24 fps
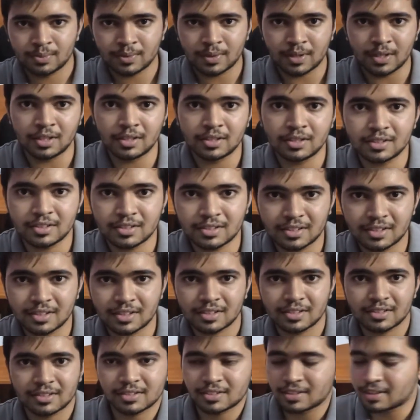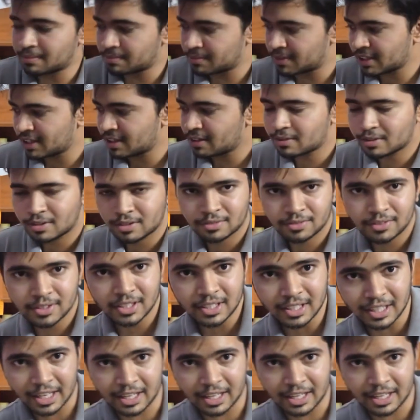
learned something out of it.